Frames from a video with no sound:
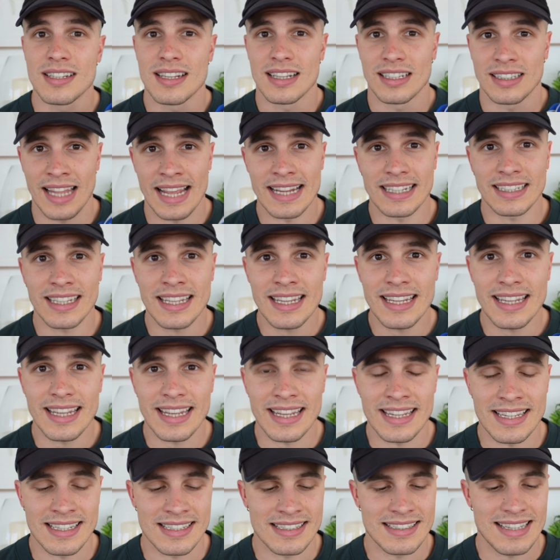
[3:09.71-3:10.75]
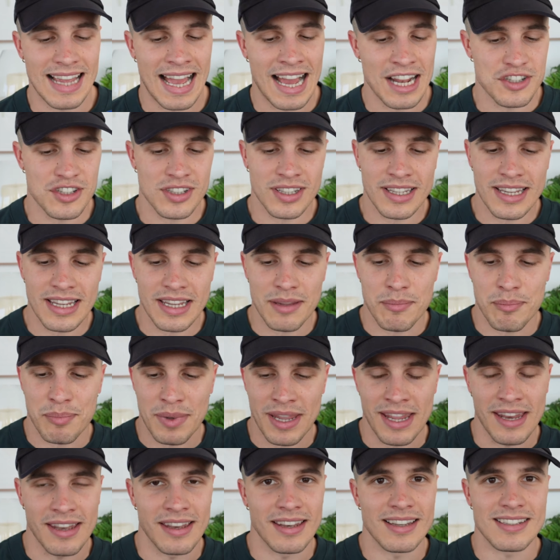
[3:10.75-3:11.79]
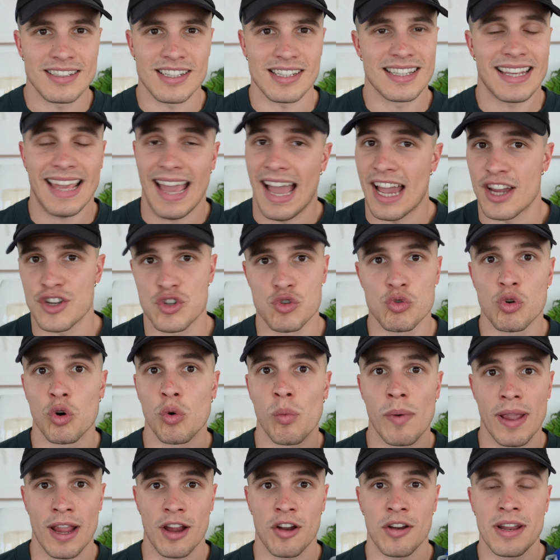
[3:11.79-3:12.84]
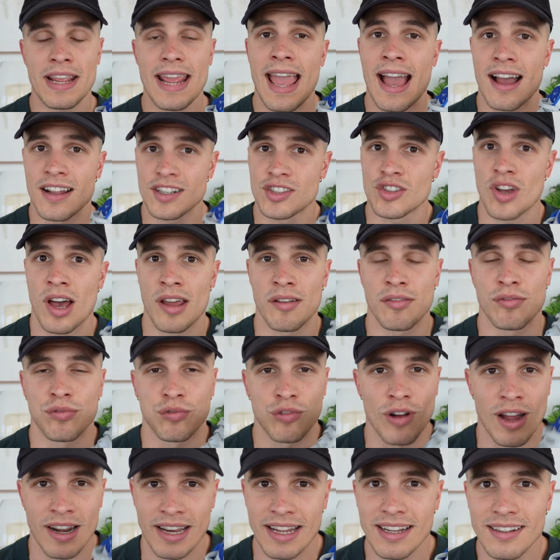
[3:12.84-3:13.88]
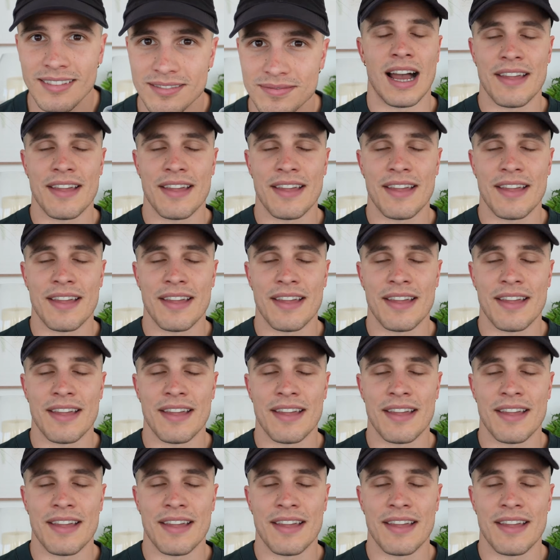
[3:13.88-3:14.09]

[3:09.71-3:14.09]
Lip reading: lately is actually been just casual wearing outside of running.